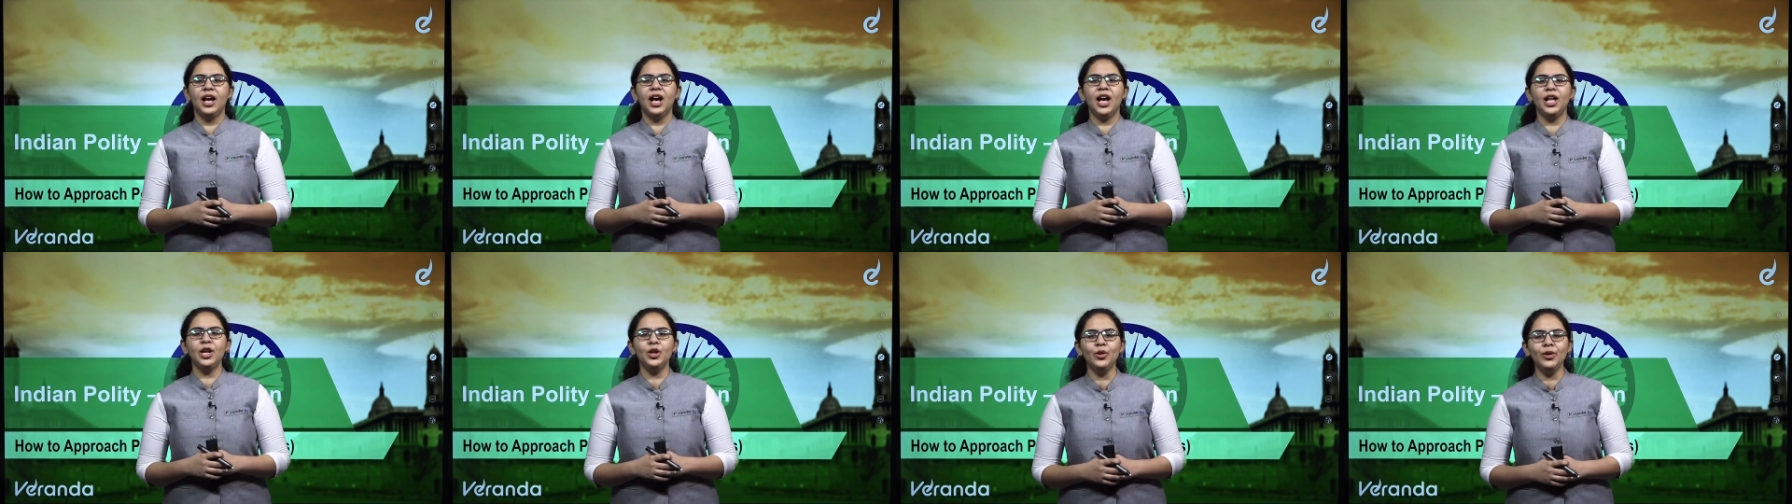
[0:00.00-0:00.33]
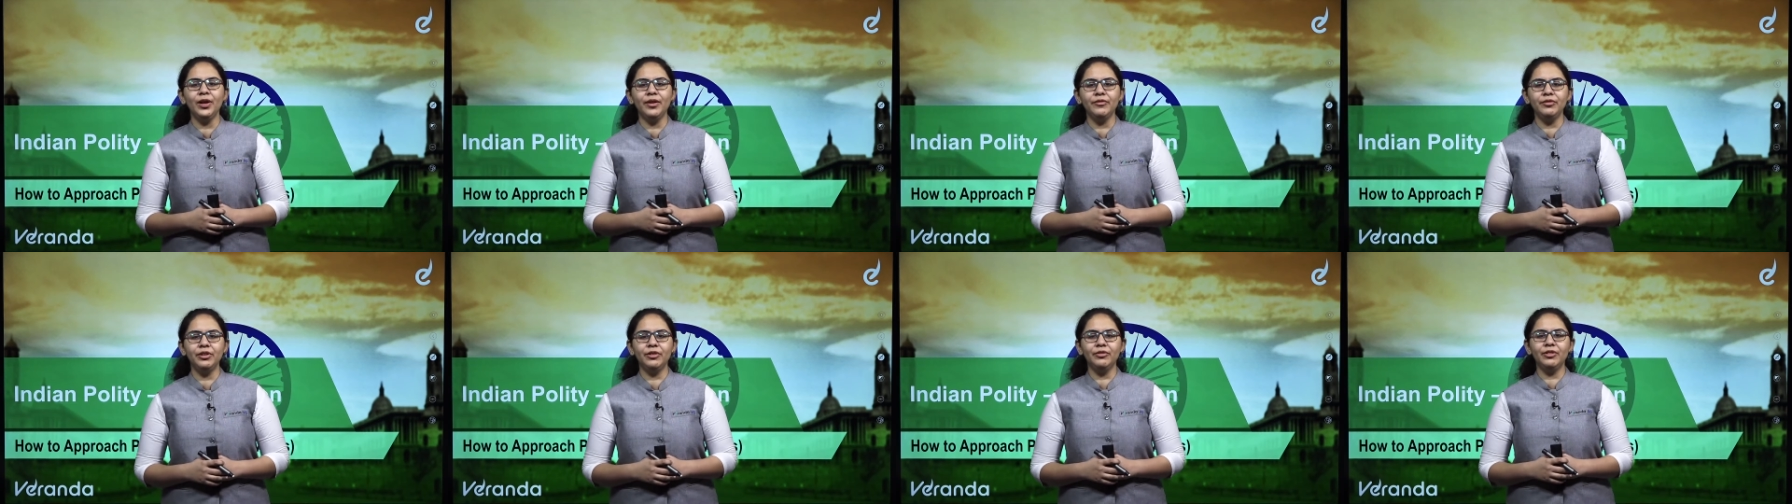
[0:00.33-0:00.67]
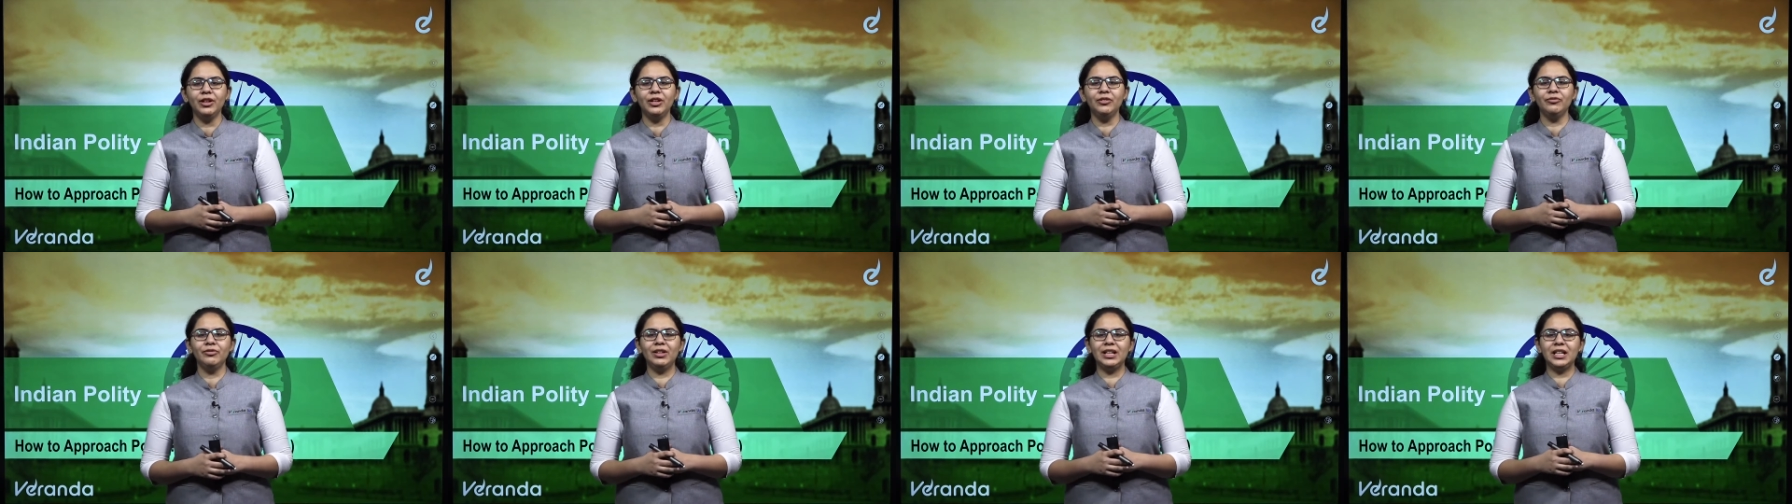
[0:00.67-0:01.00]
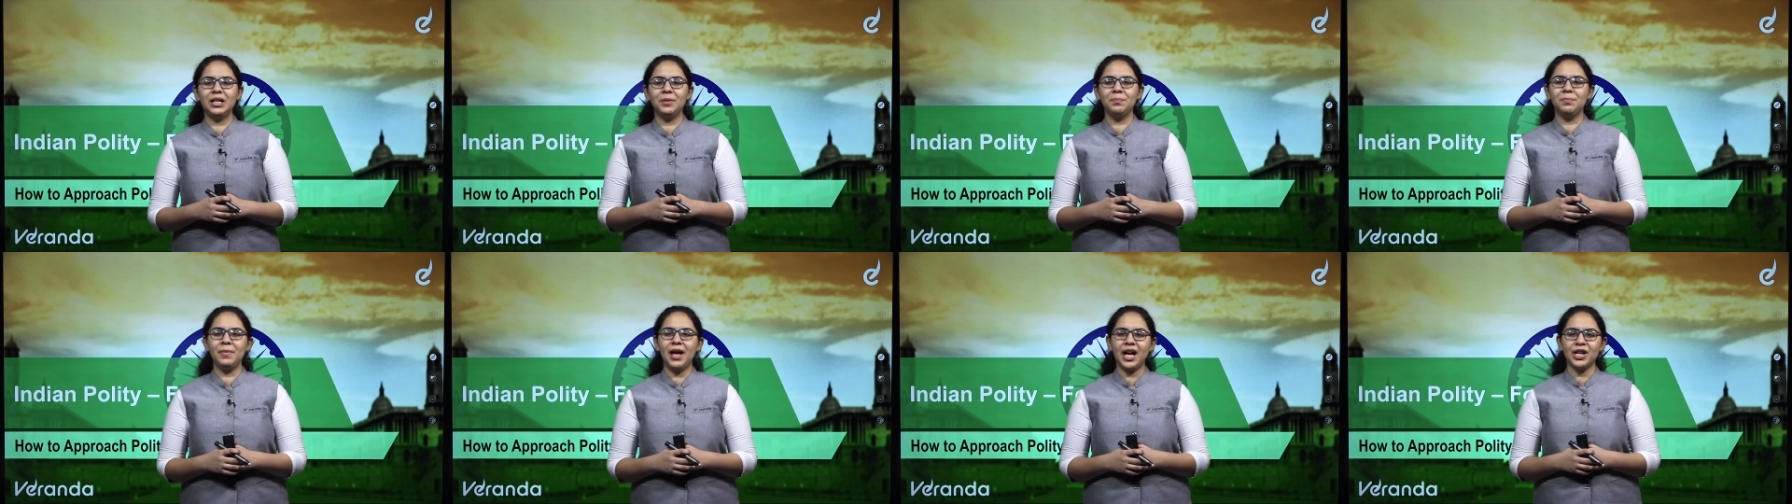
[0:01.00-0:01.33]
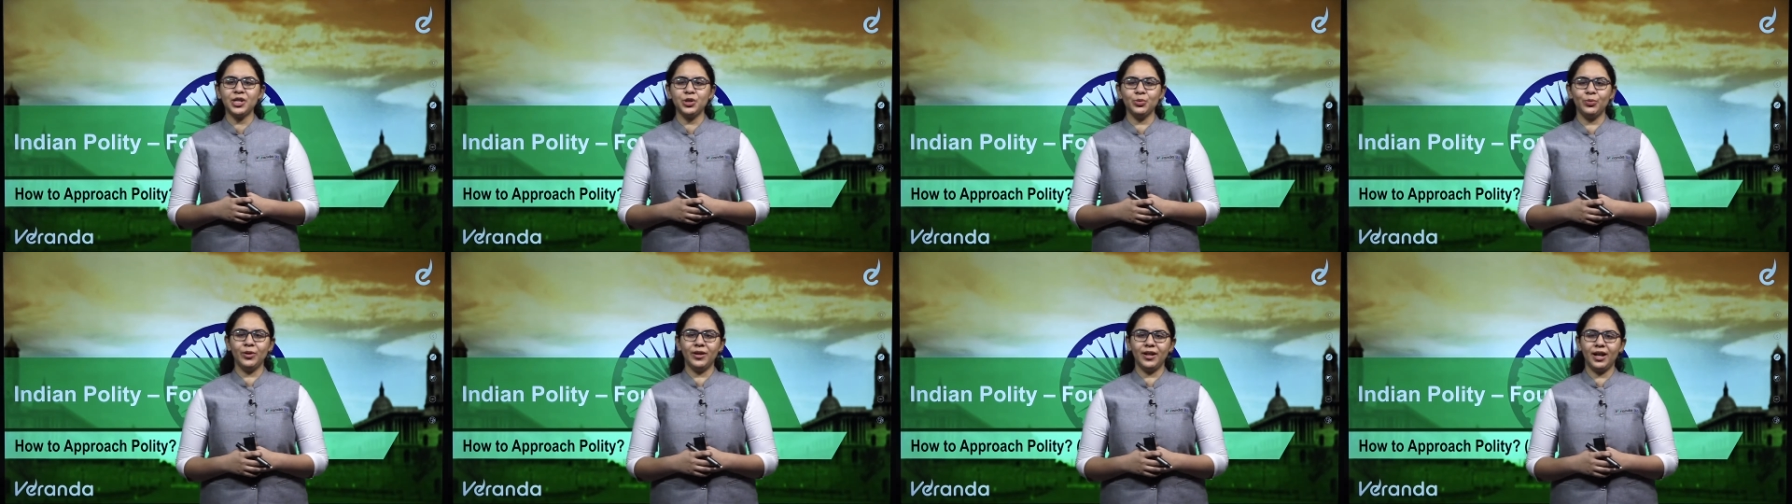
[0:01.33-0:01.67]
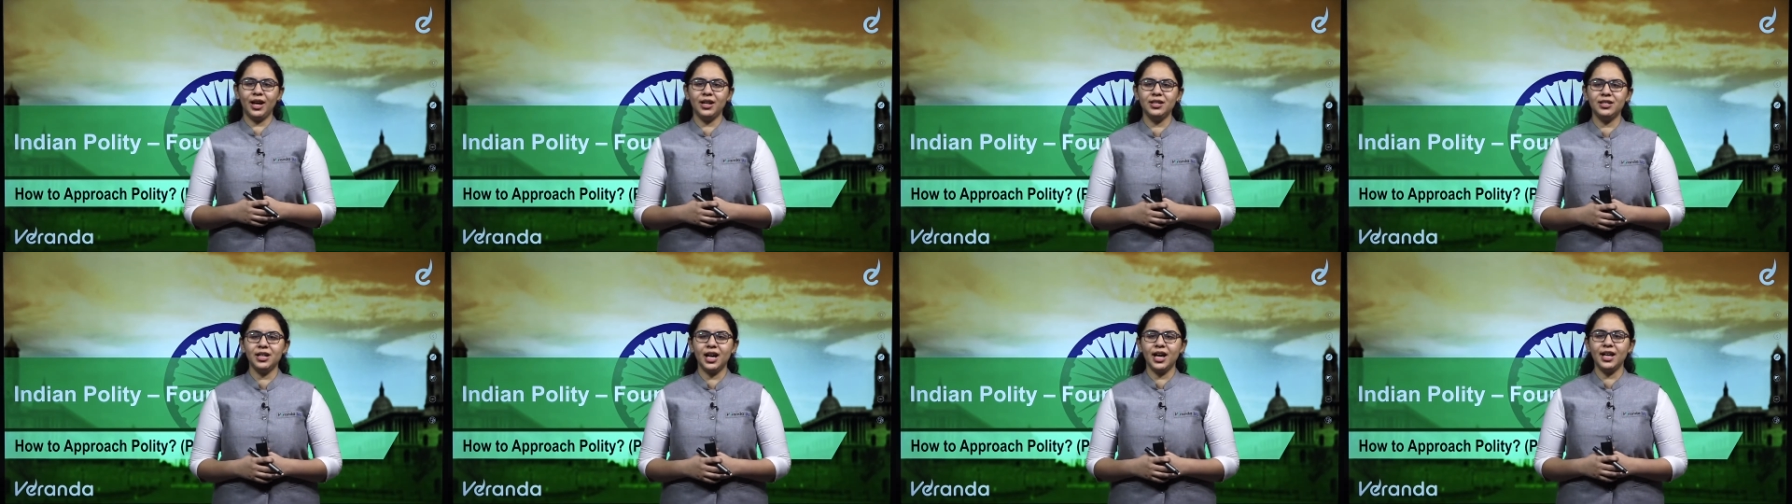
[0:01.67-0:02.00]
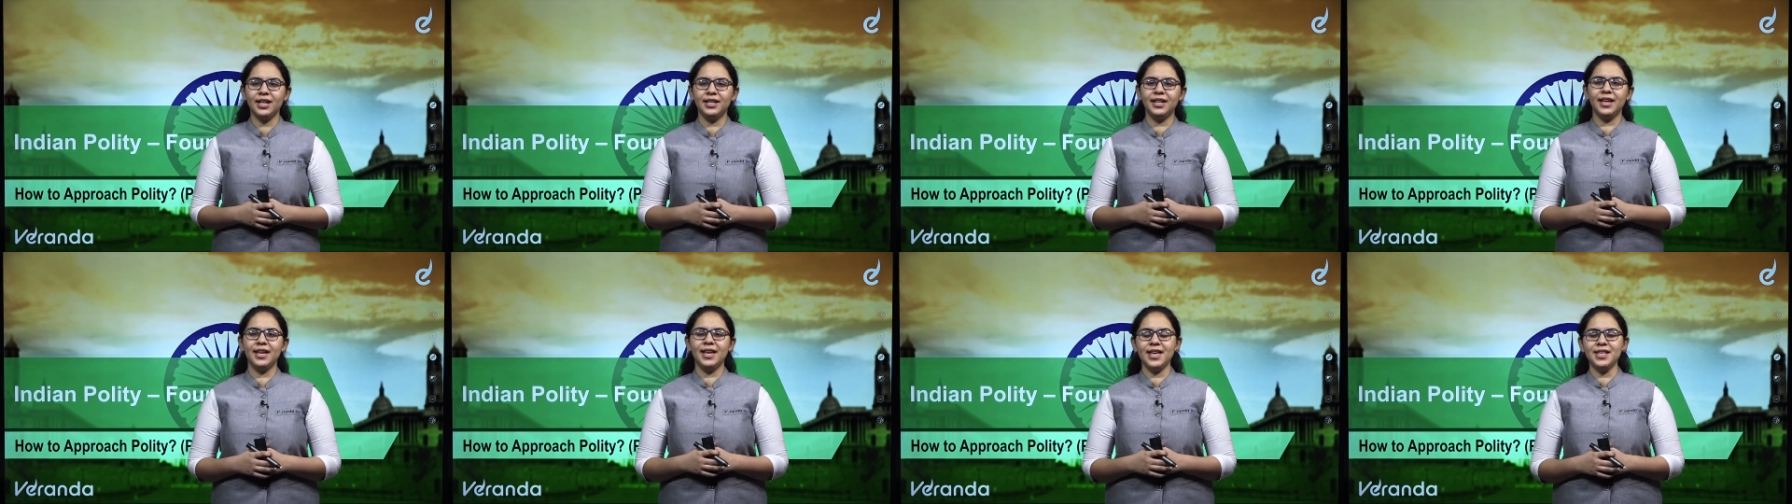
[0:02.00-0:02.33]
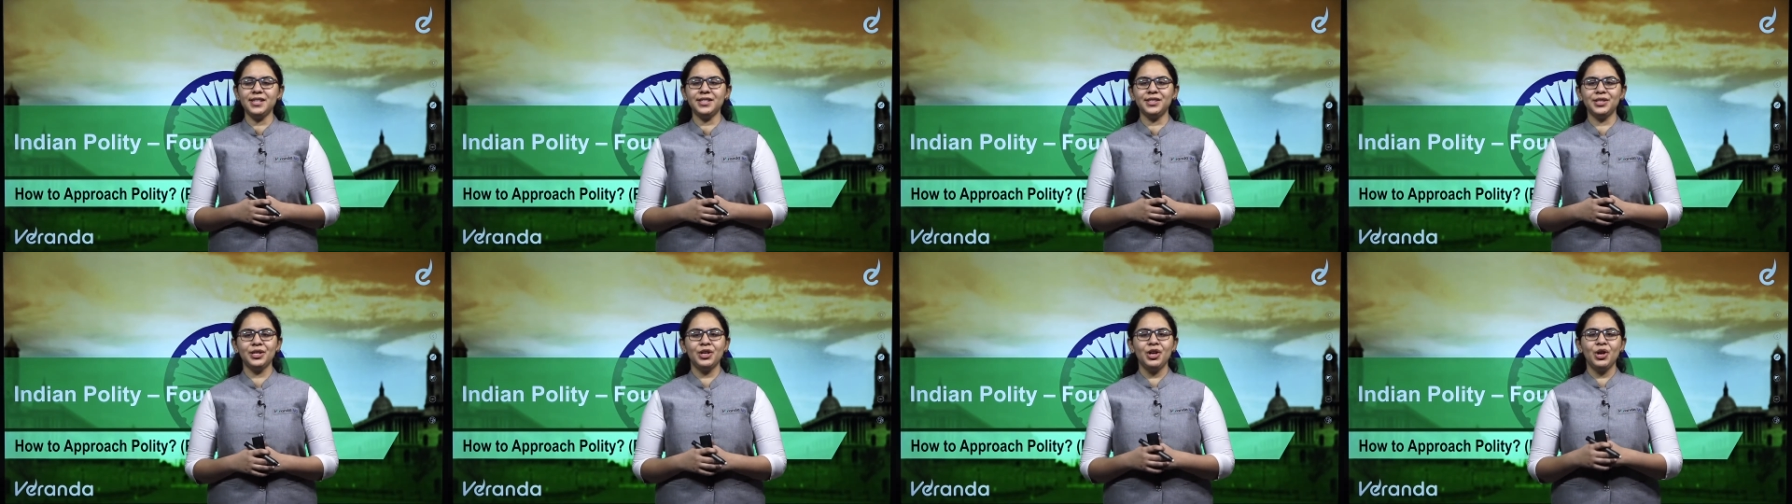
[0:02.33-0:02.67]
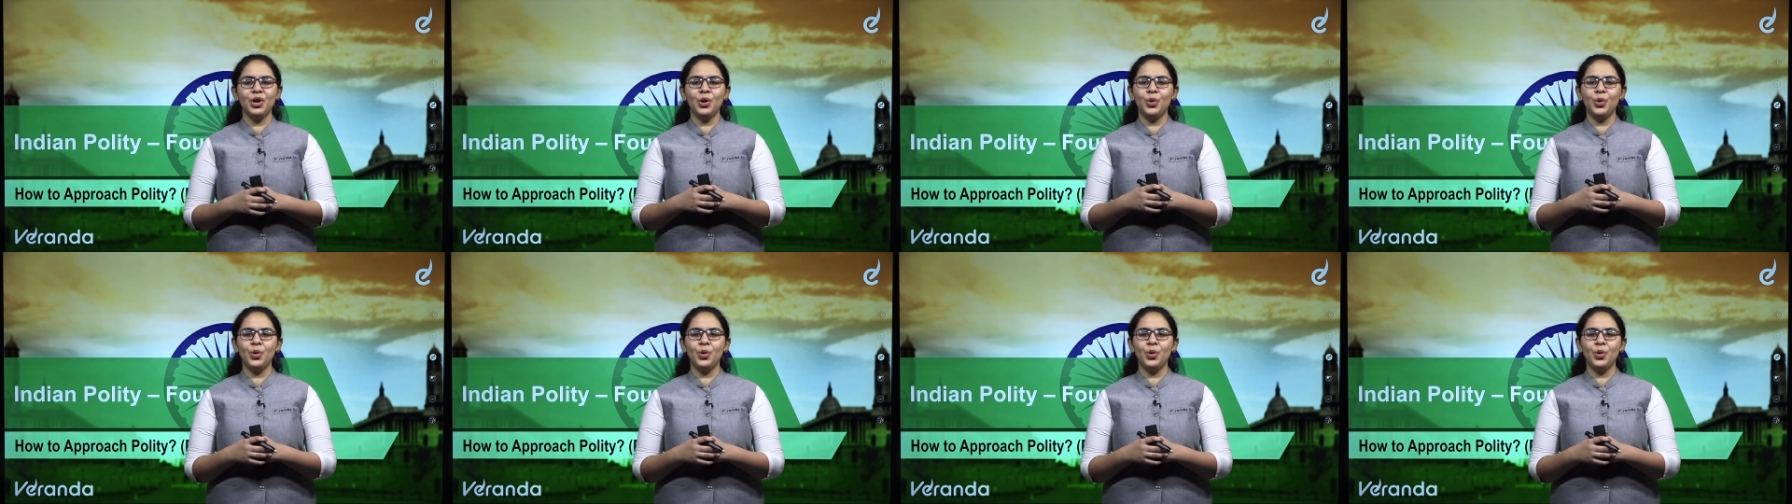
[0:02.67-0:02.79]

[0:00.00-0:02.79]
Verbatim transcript: Hello everyone, welcome back to Veranda I A S.